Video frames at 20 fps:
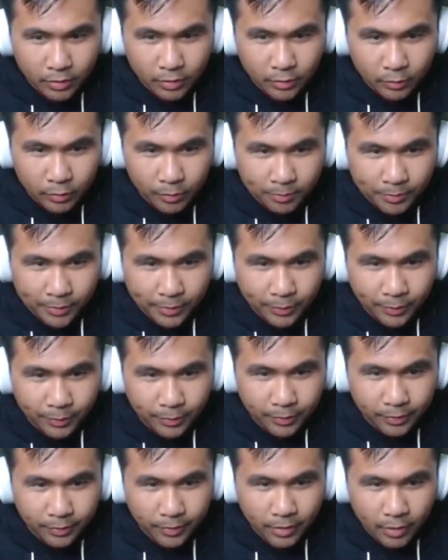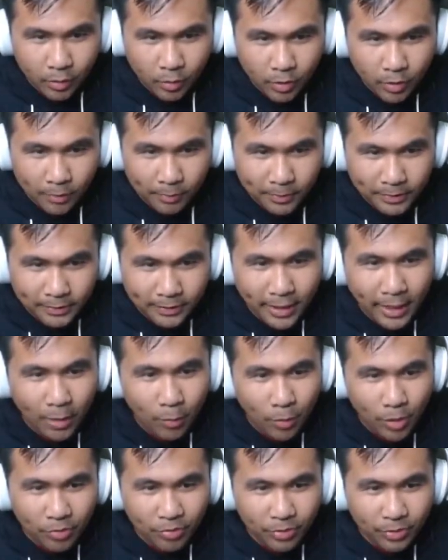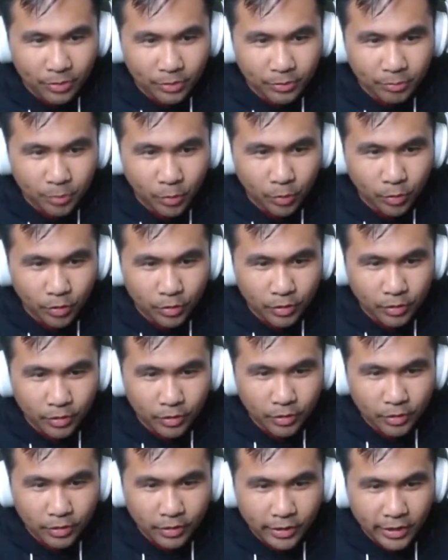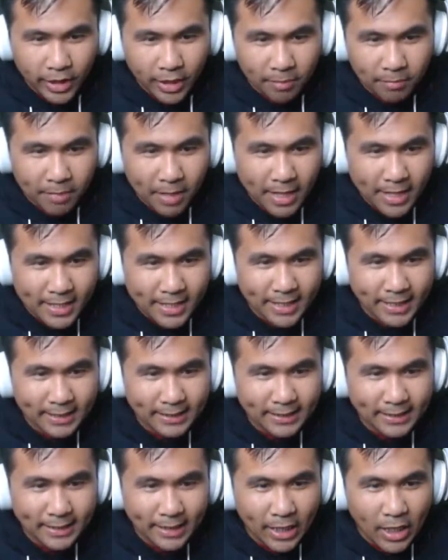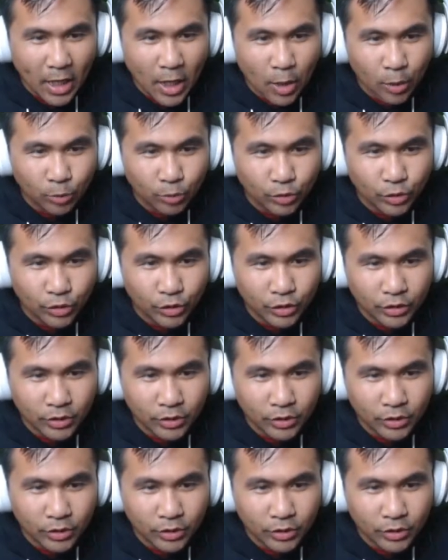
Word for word: So I'm gonna do. Or I'm gonna stay away from the smoke. Keep my distance.